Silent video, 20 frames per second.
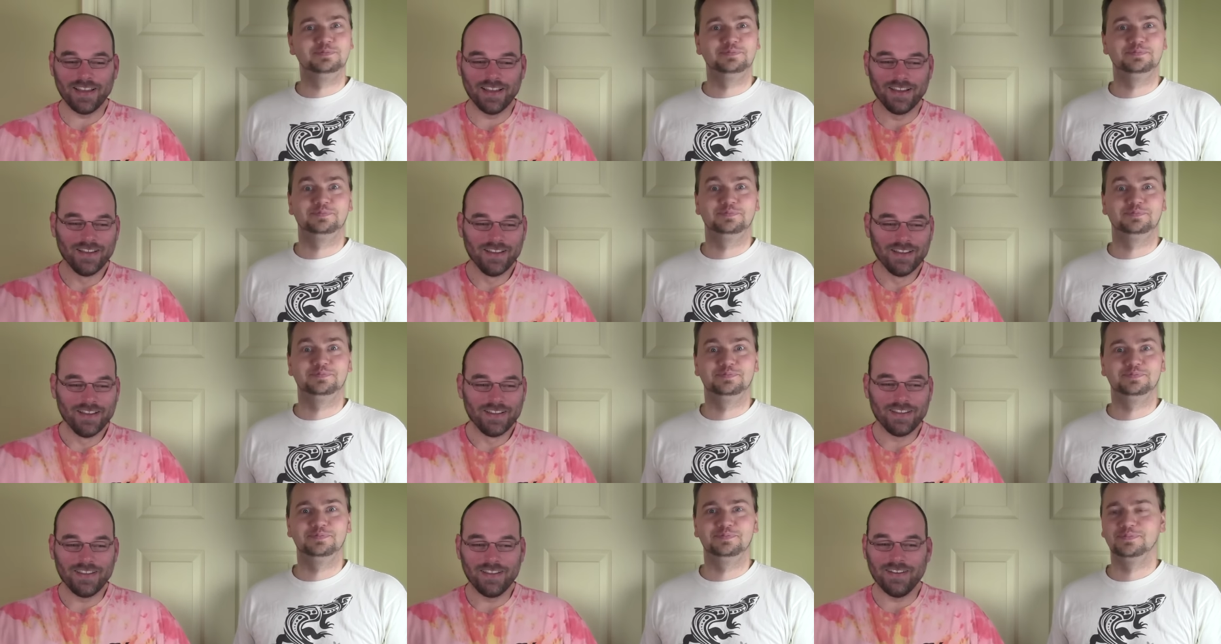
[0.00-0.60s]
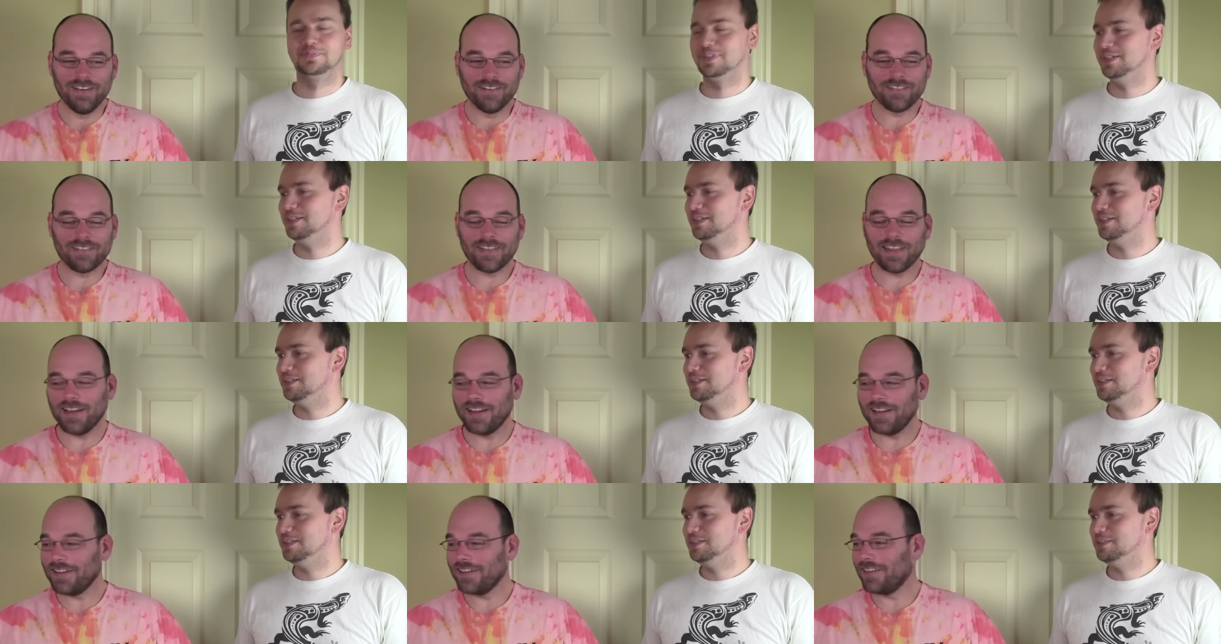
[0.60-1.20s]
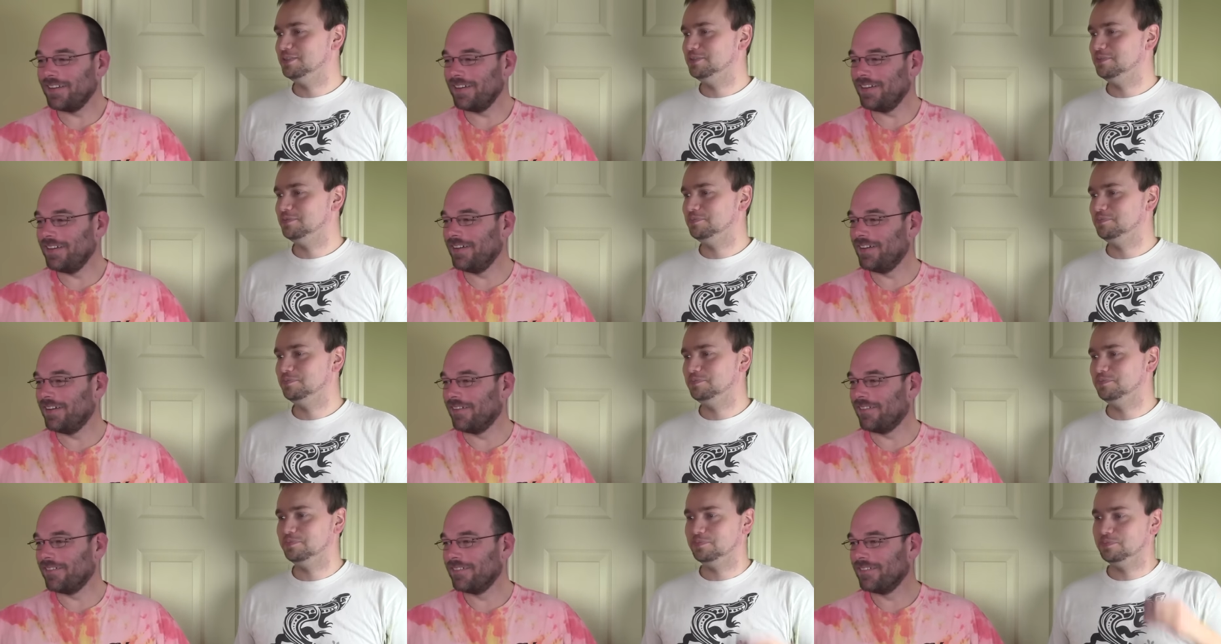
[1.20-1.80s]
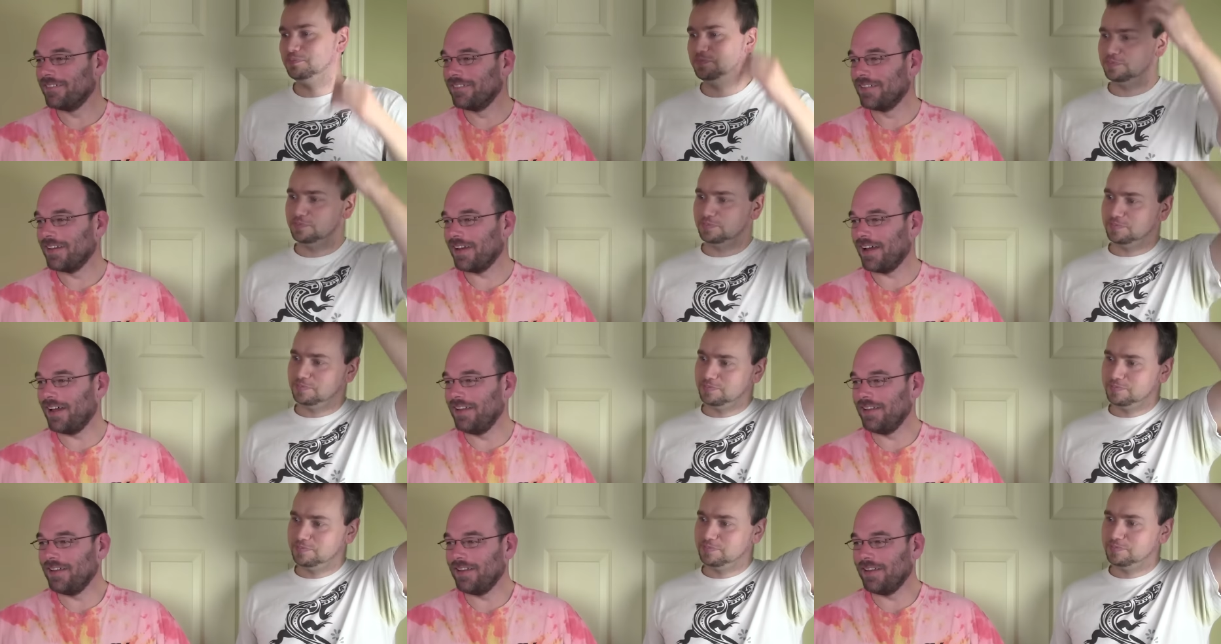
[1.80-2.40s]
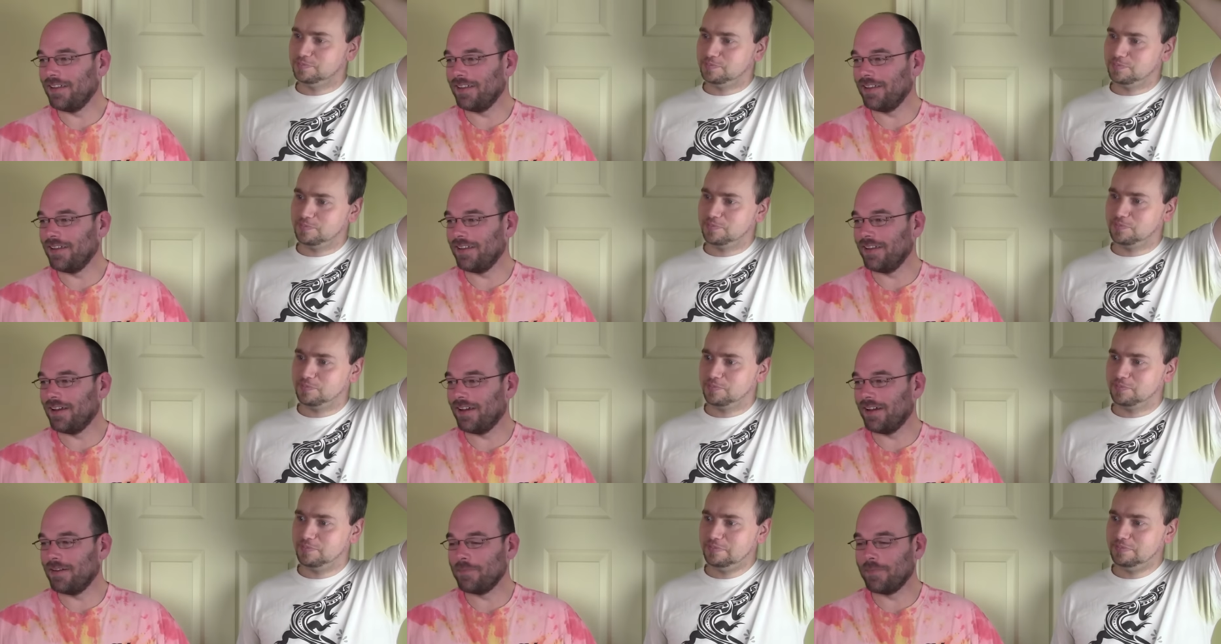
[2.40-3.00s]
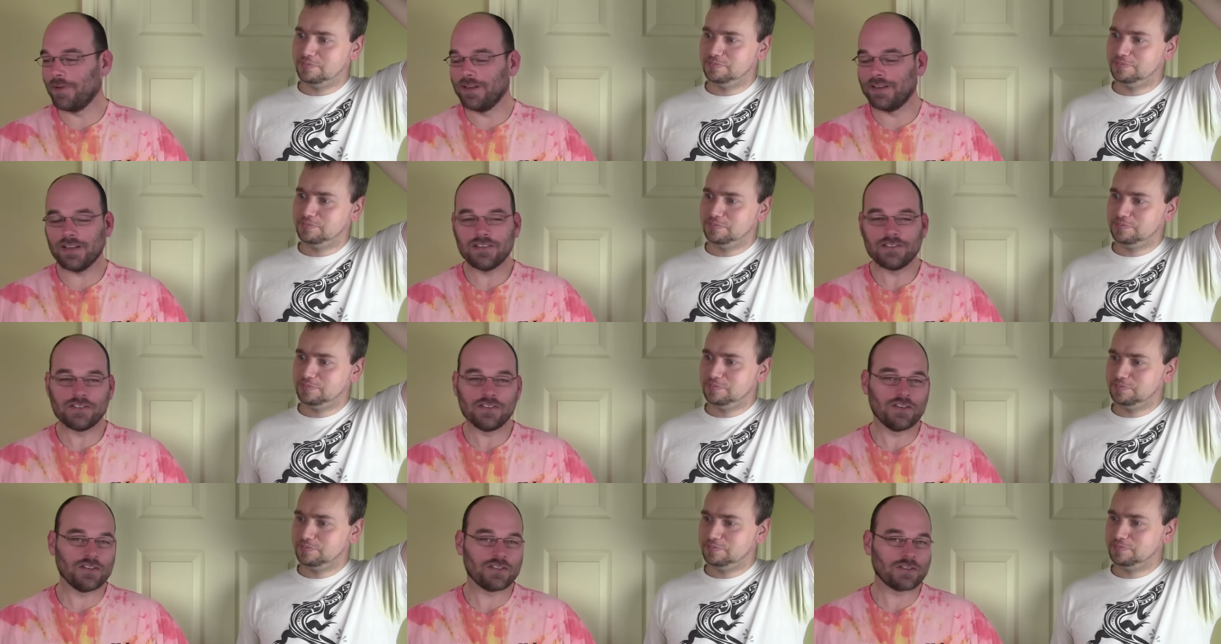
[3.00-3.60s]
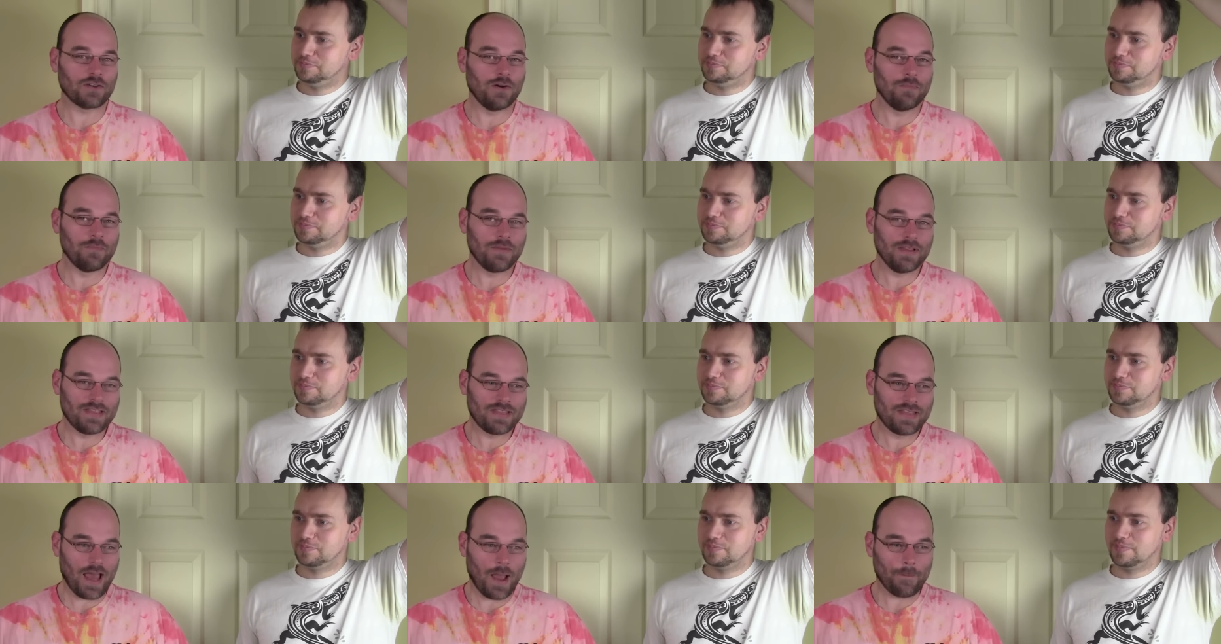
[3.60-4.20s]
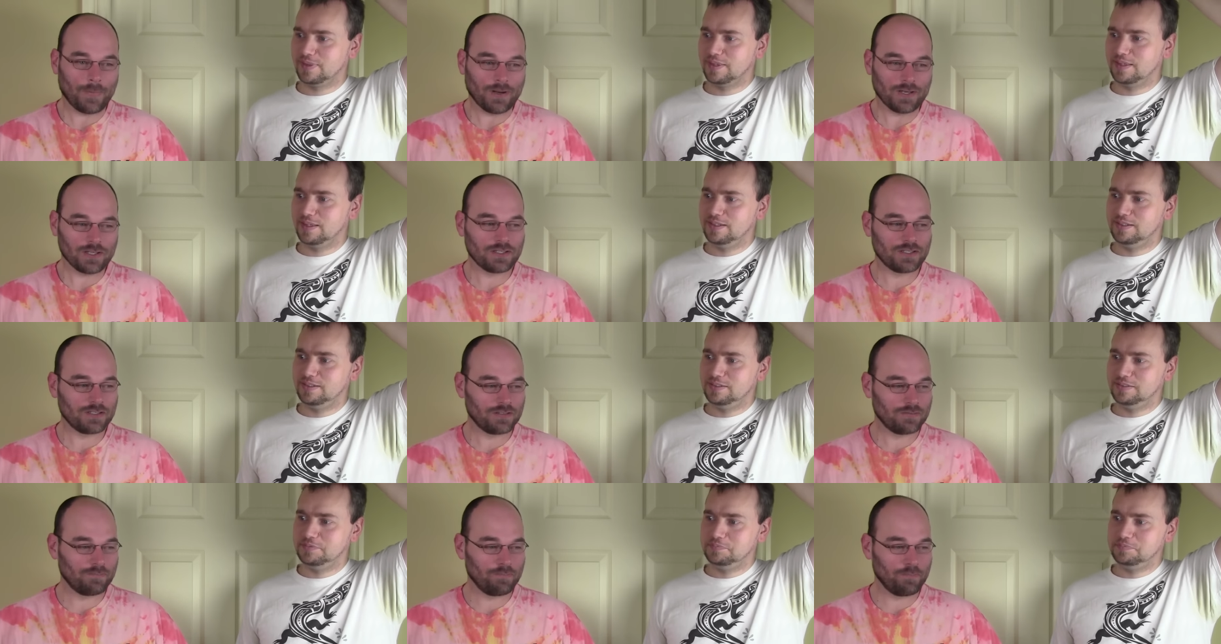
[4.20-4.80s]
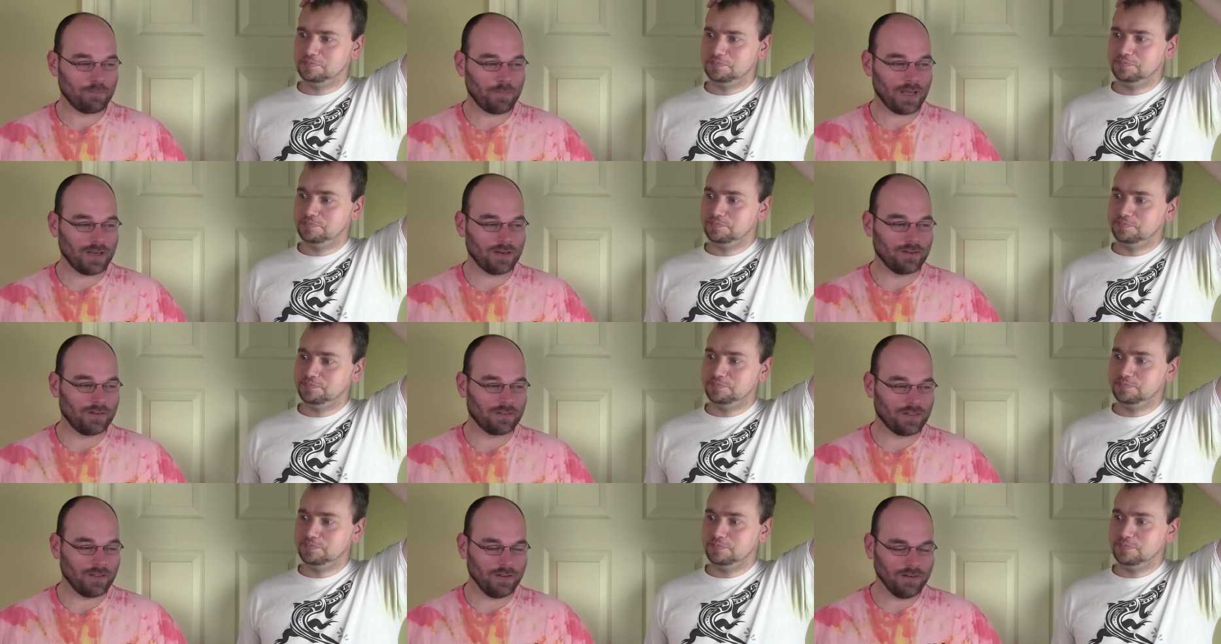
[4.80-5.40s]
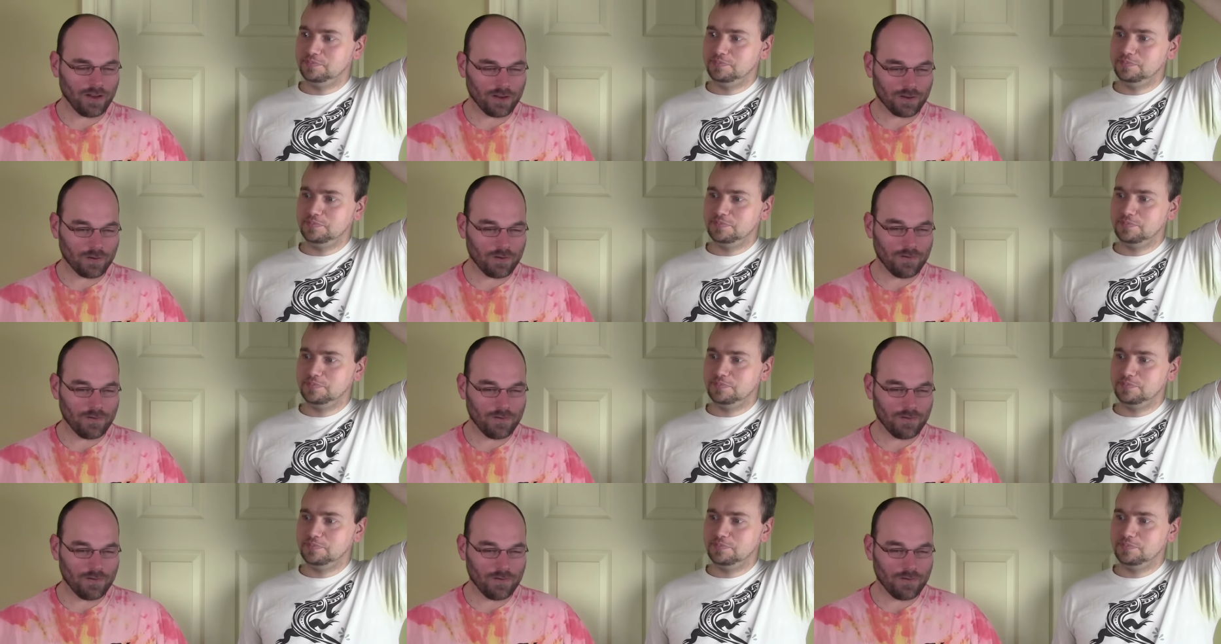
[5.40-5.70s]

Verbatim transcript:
Speaker 1: you, you know that, you know, I, my dice are just going to be that much better. They're not